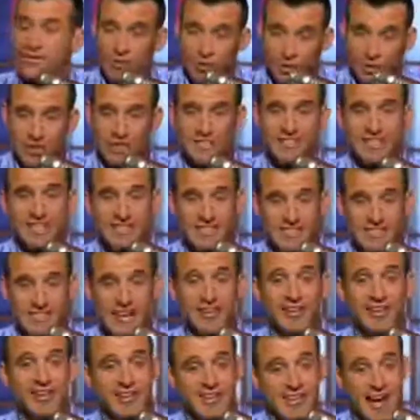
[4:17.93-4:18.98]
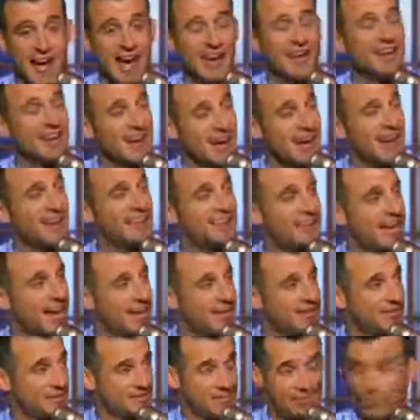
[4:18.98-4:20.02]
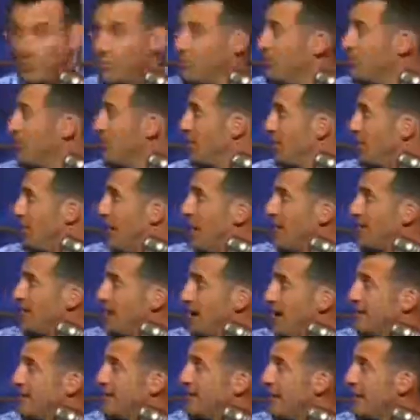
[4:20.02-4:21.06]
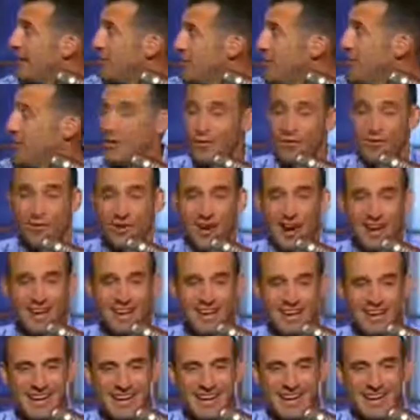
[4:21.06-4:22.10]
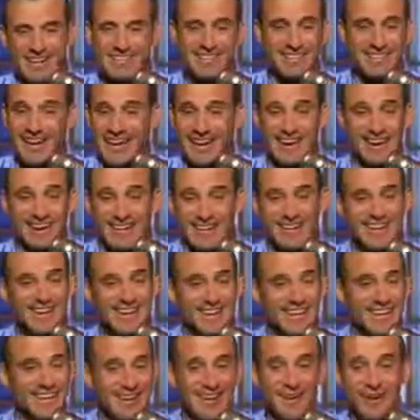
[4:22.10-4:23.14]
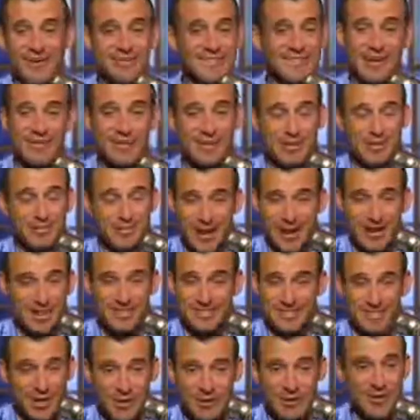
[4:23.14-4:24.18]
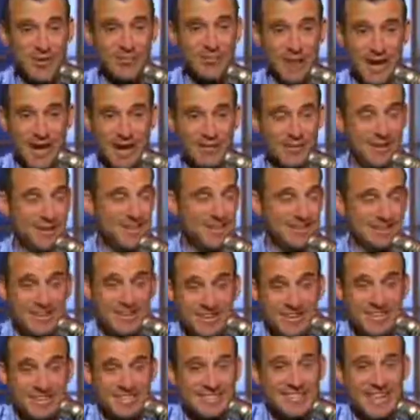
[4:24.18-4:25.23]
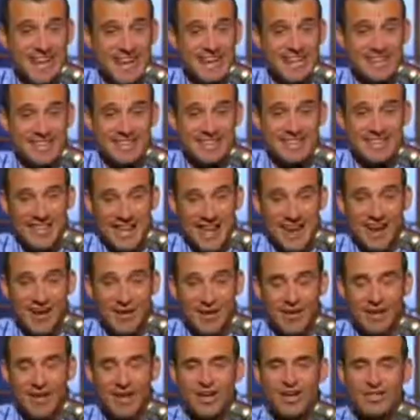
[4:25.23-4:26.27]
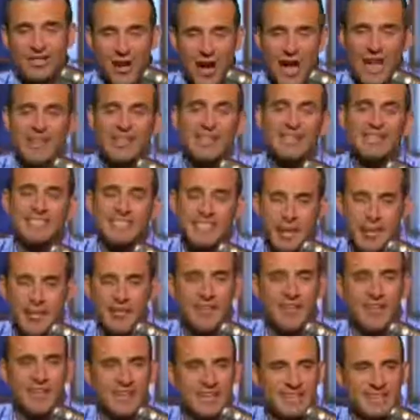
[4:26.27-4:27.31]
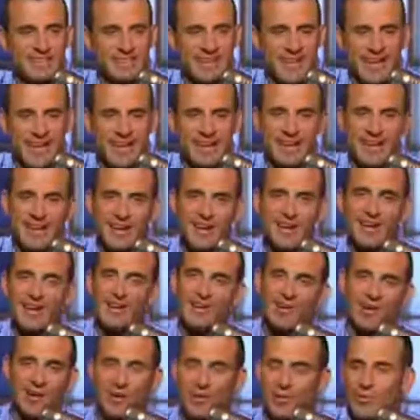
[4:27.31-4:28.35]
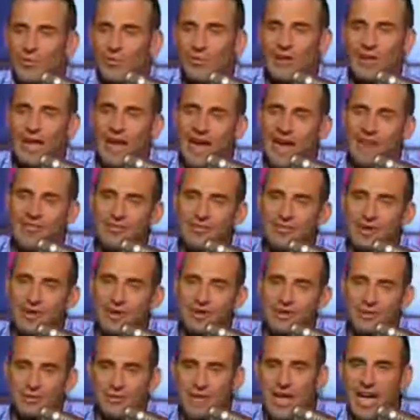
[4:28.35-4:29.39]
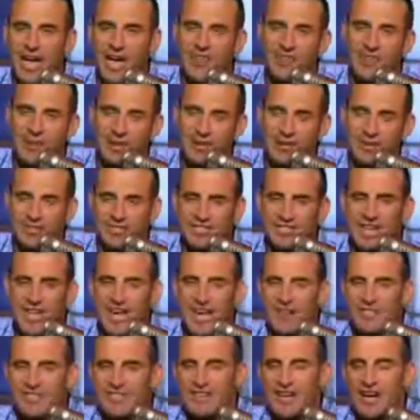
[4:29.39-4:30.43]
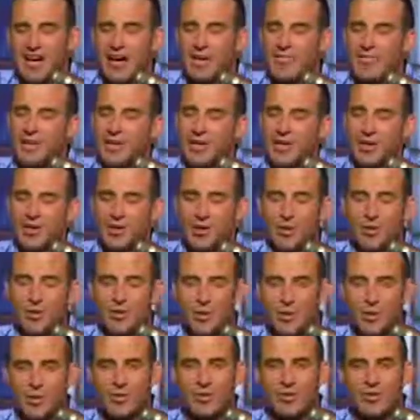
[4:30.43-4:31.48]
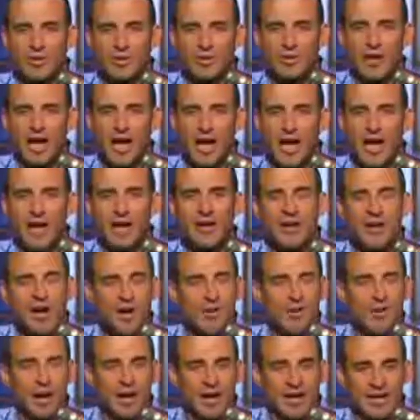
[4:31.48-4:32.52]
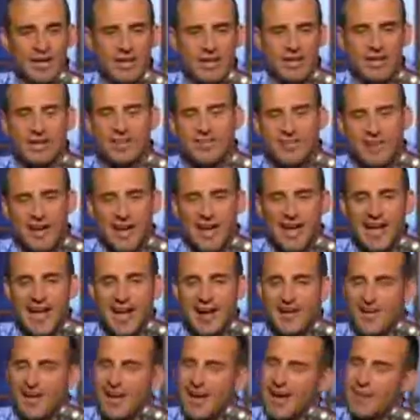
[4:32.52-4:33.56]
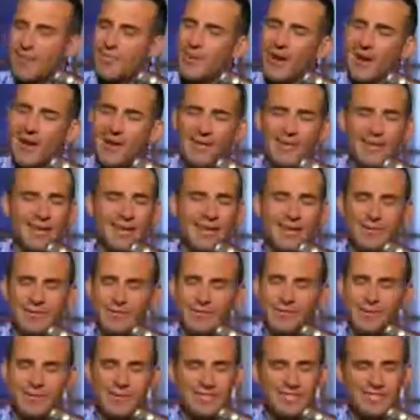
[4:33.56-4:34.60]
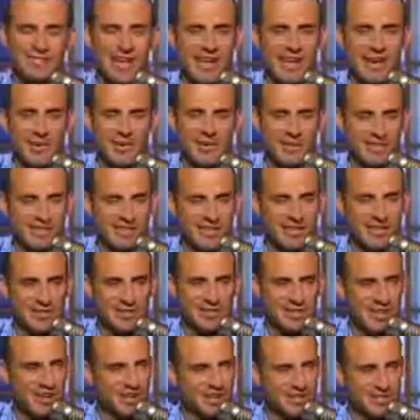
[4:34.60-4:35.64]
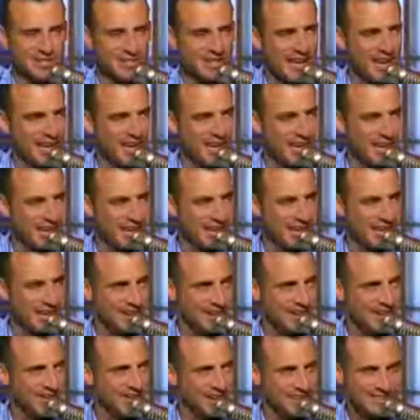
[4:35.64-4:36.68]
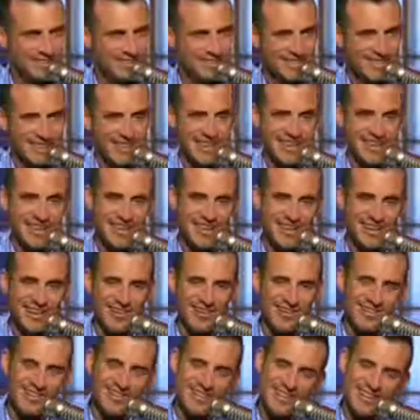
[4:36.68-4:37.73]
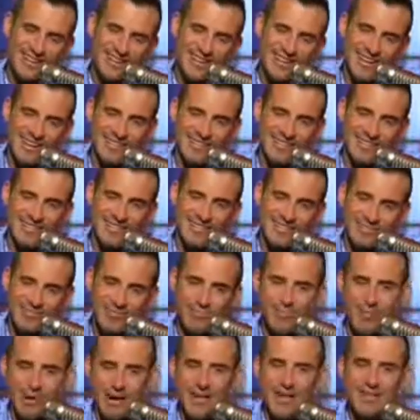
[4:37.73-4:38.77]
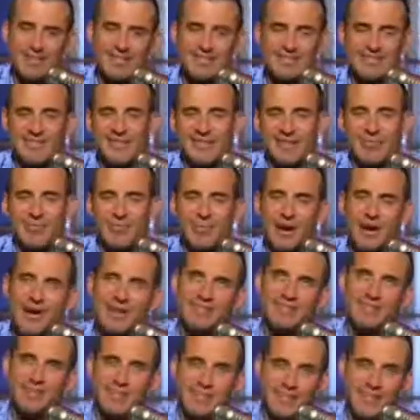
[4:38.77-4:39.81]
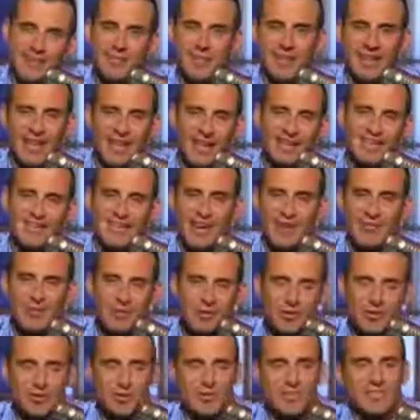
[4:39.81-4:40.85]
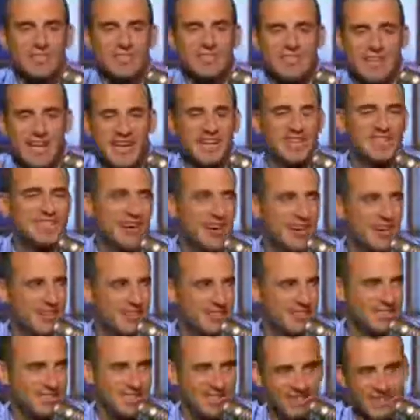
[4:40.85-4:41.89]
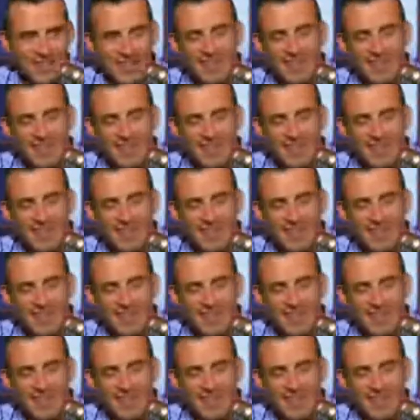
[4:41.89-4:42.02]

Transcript: He tore his ACL in a non-contact move, right? It's like, don't tell me you're pregnant, show me the baby. There isn't anything there. So I think some of it is like, look, we have trainers, we have medical staff. Tom, you can work with your guy. We're not going to kick your guy out, but I don't need him doing the snake oil sales on the sideline here. It's, it's Brady's a little bit like Tom Cruise with his Scientology thing.